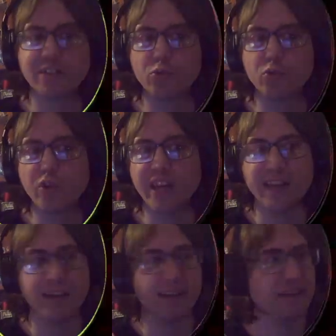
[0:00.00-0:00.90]
2
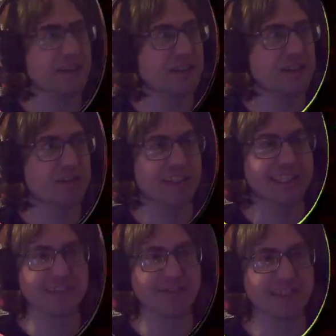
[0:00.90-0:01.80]
green
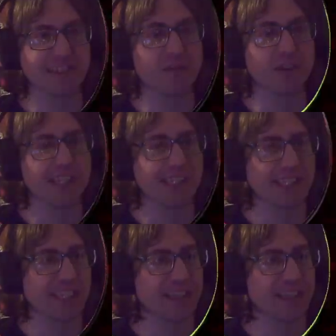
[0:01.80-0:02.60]
crystals, obviously.